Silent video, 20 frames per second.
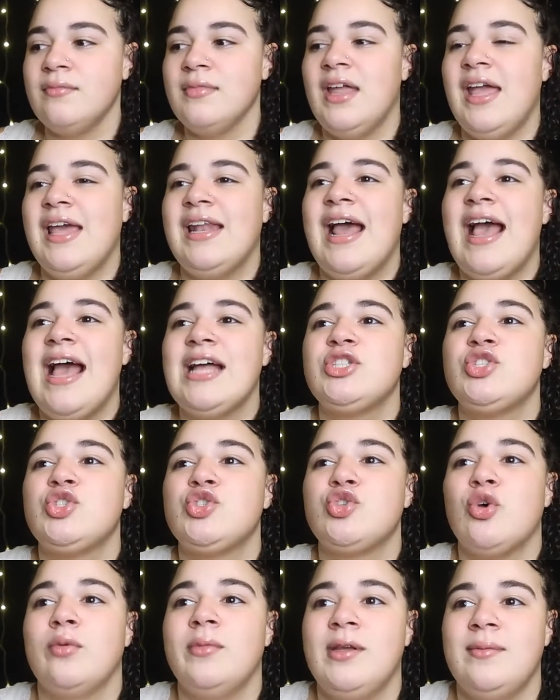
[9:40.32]
and I had
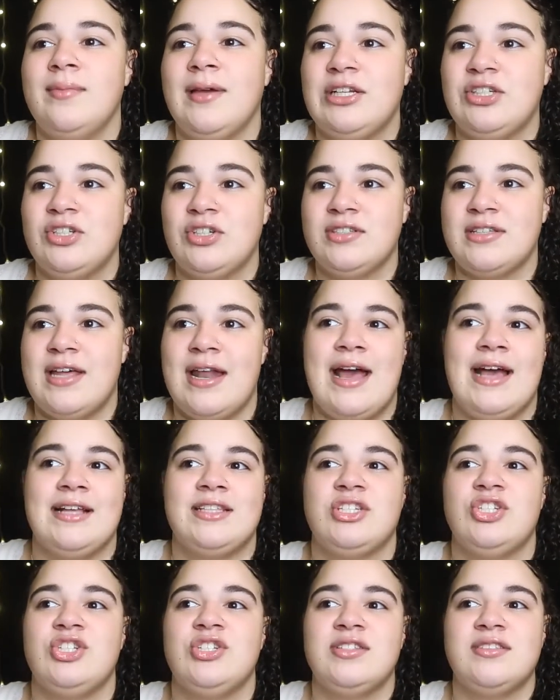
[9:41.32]
so many pictures that I had
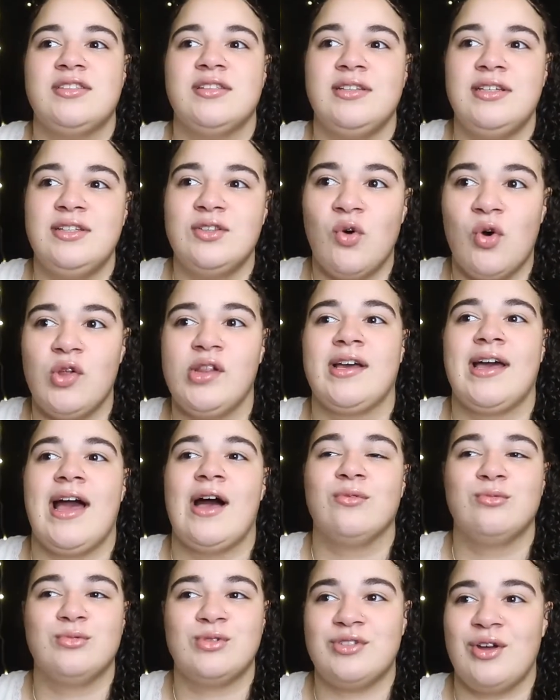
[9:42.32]
to just delete the whole
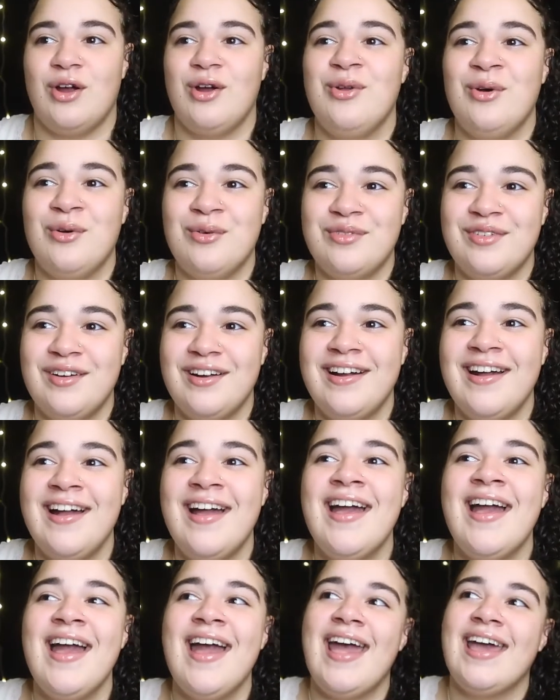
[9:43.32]
account and start over.
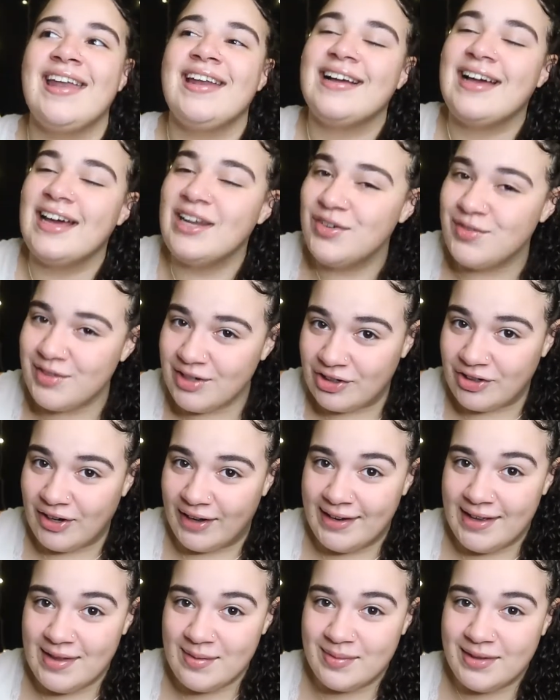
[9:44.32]
And I kind of
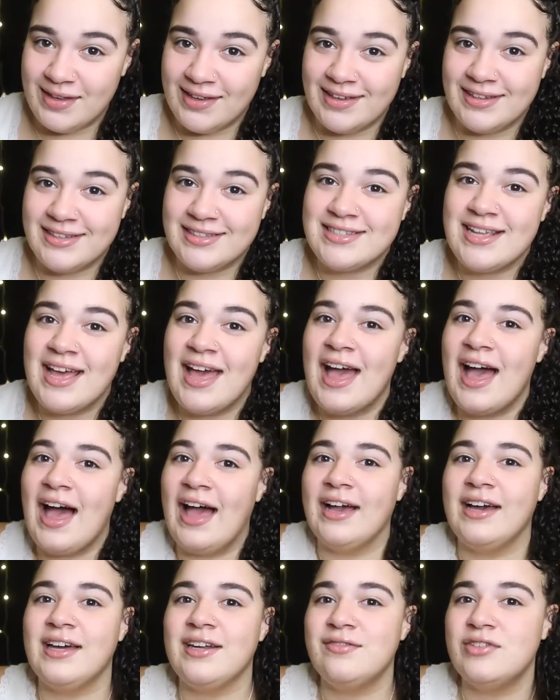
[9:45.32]
regret it because
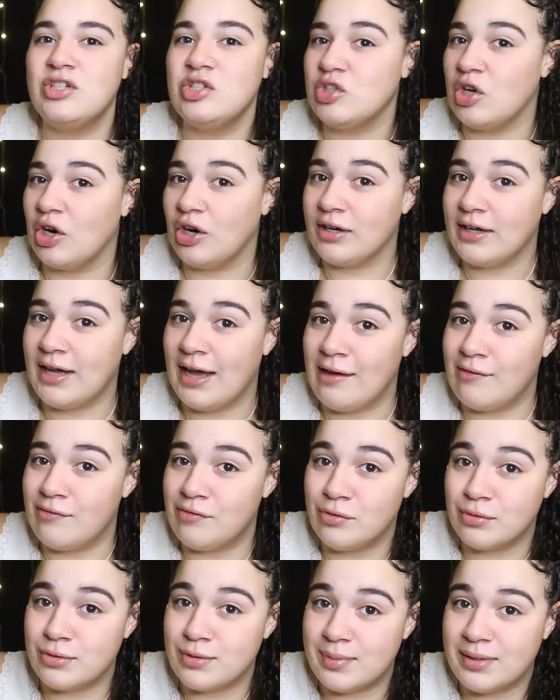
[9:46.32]
I could have just archived
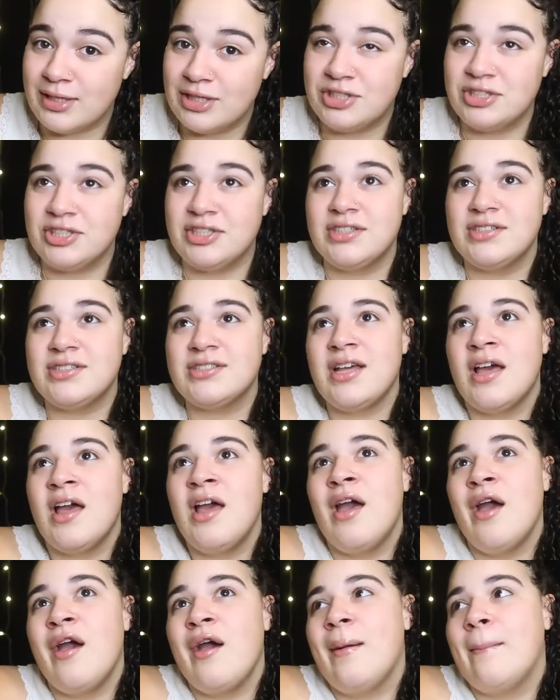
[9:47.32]
those pictures.
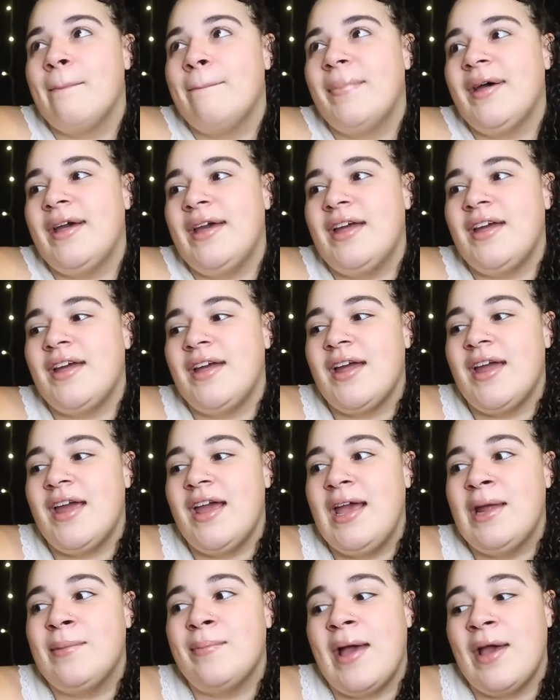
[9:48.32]
But
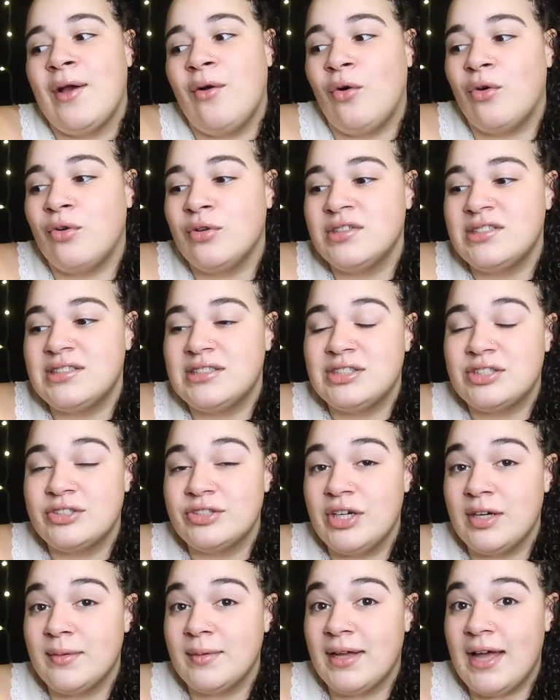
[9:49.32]
in my old
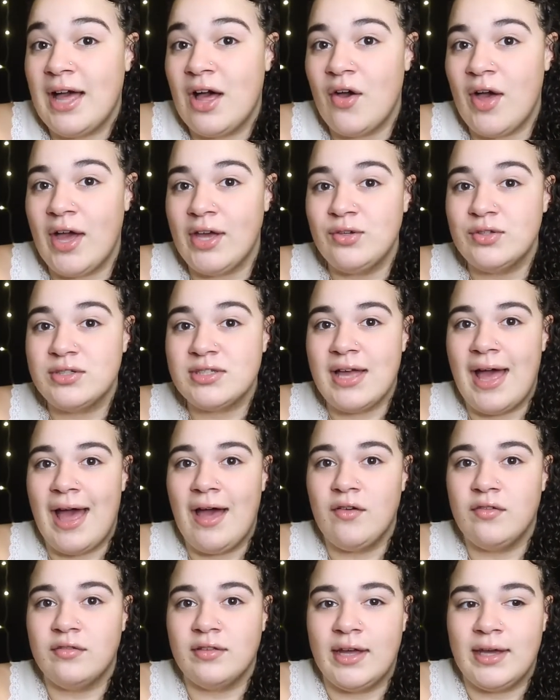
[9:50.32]
Instagram account, I used to
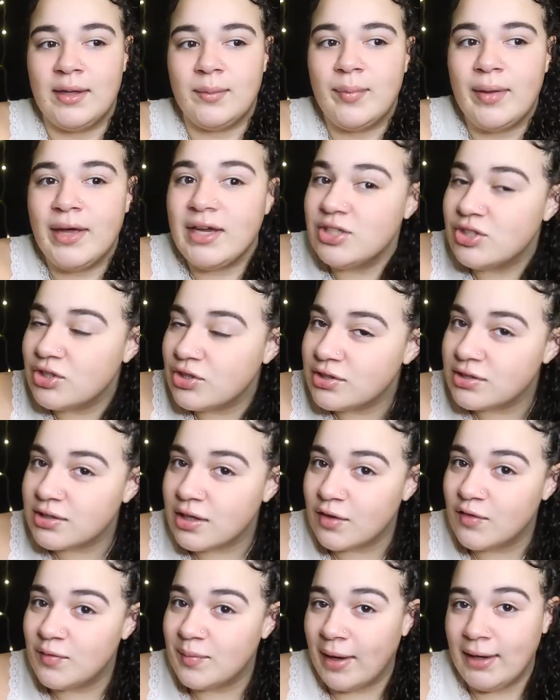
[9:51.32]
have like pictures
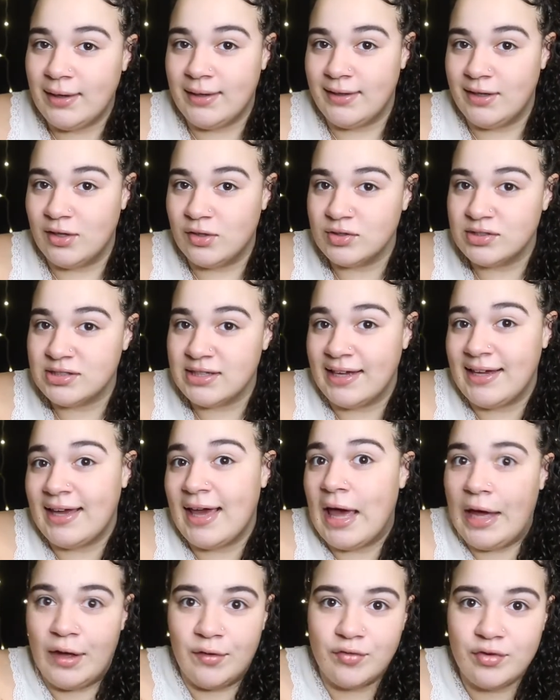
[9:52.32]
of my nails like
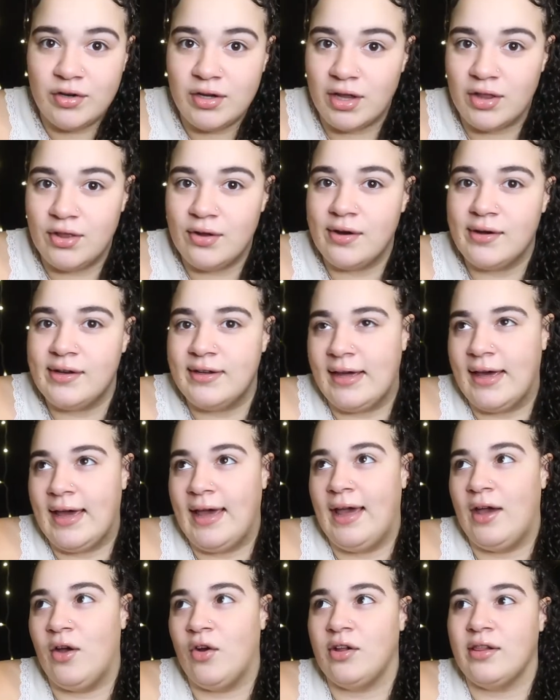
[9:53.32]
every other
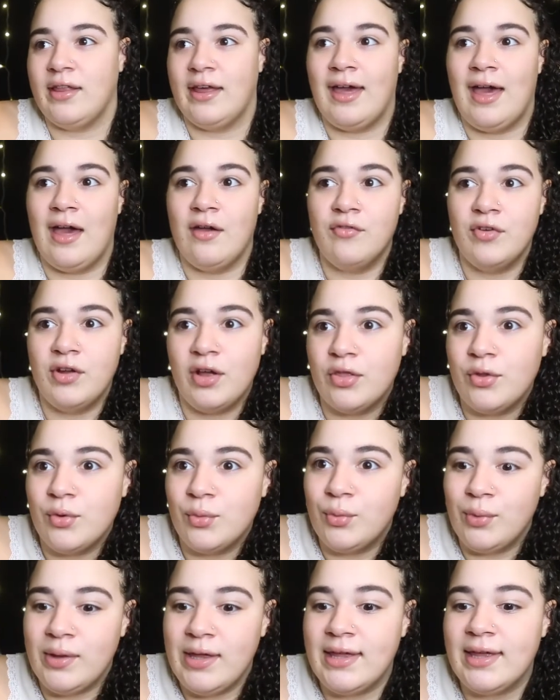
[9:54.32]
day or like every other
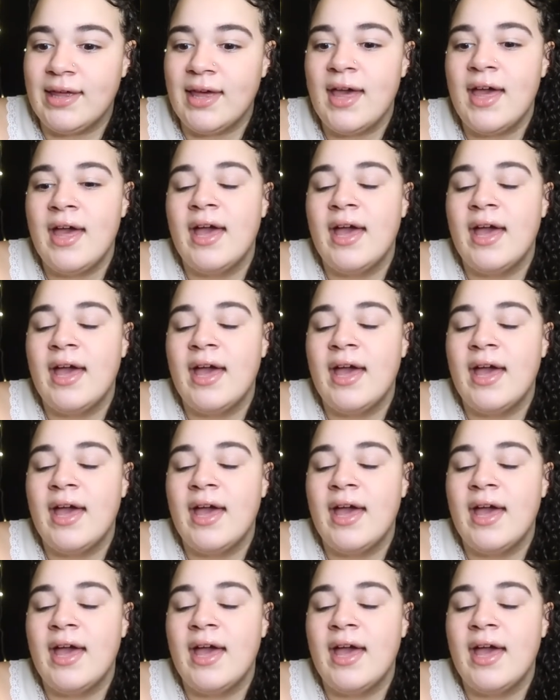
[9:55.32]
week,